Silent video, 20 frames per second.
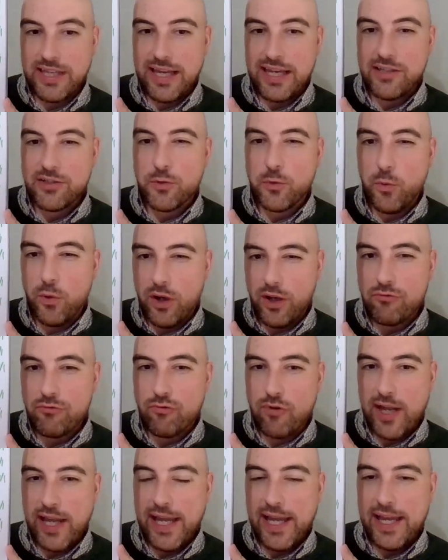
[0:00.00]
is quite
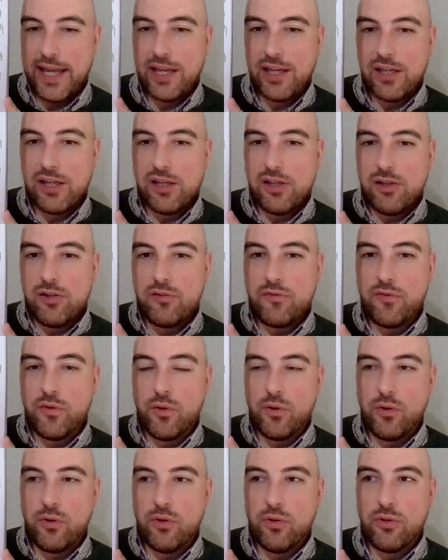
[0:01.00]
rare
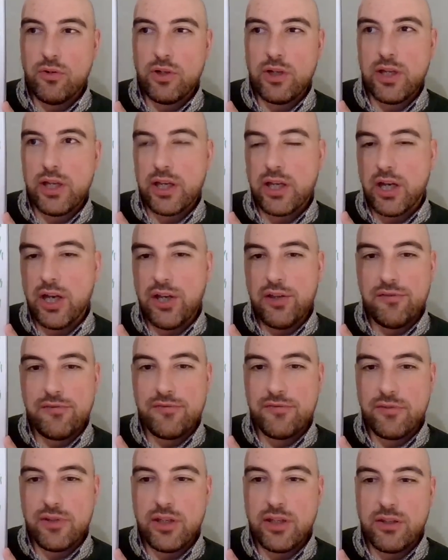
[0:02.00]
for kind of